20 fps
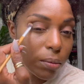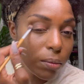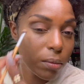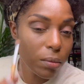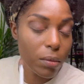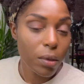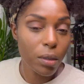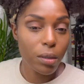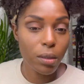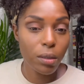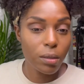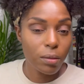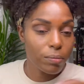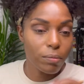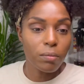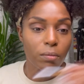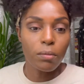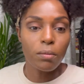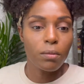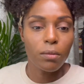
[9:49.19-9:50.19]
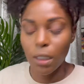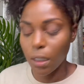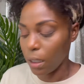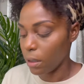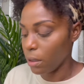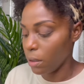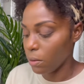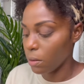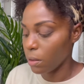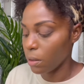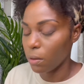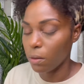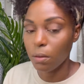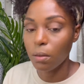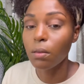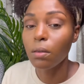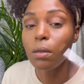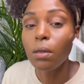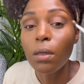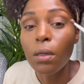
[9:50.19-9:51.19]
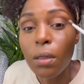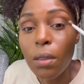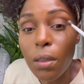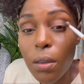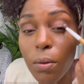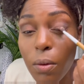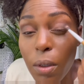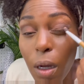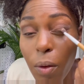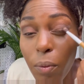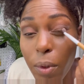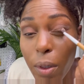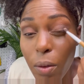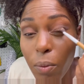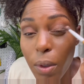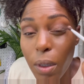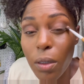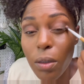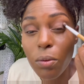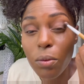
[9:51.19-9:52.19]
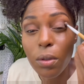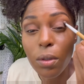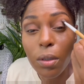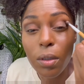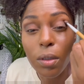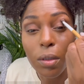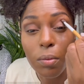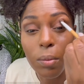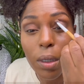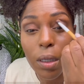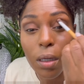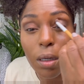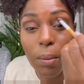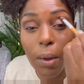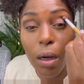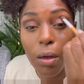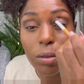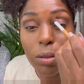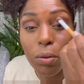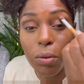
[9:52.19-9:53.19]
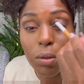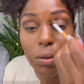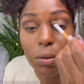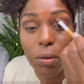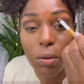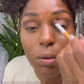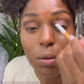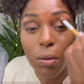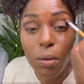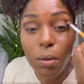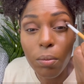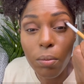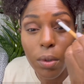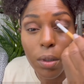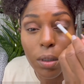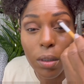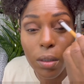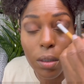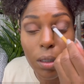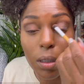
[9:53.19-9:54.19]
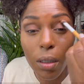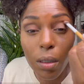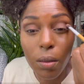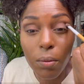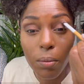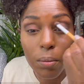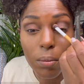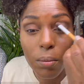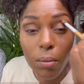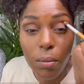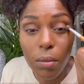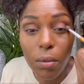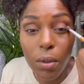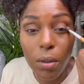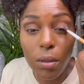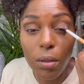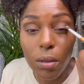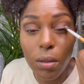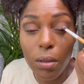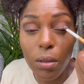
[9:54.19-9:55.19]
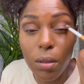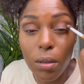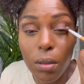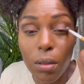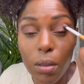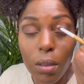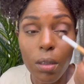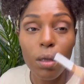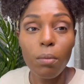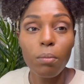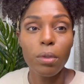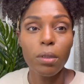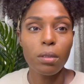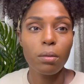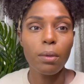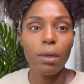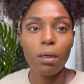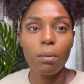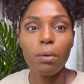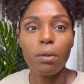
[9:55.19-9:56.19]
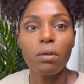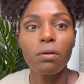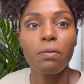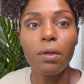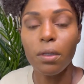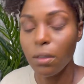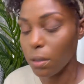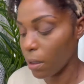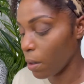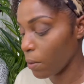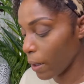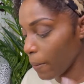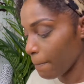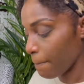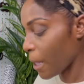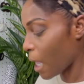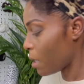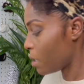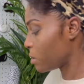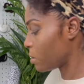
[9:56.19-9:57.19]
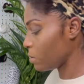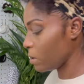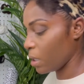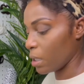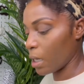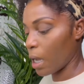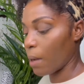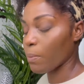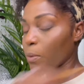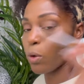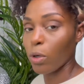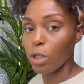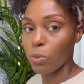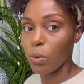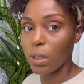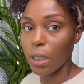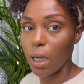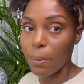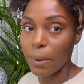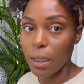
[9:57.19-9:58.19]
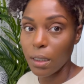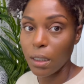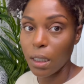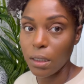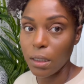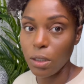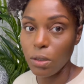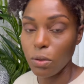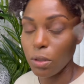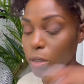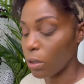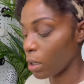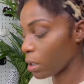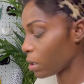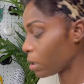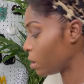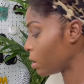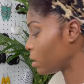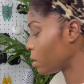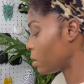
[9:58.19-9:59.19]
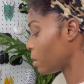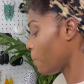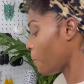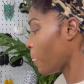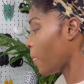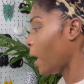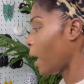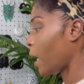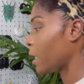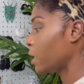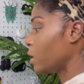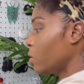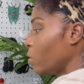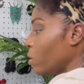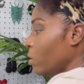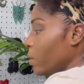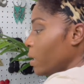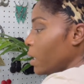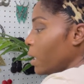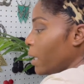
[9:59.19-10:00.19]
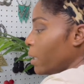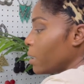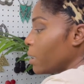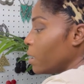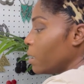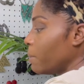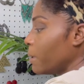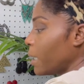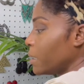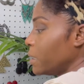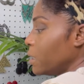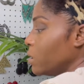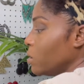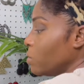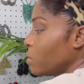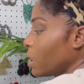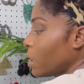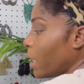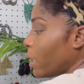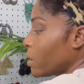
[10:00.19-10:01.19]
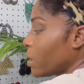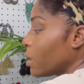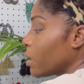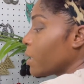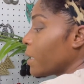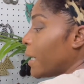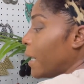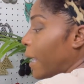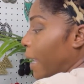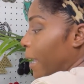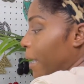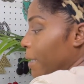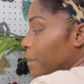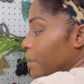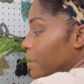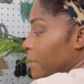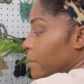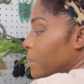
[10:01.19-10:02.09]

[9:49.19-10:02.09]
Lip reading: Because it's getting serious. When I really want to do serious makeup, I'll show you. But this ain't it. This is just put some makeup on your face. Okay, so then I'm going to switch out because I did use a darker color. I could have gone with a lighter color, but I tend to use the lighter color last.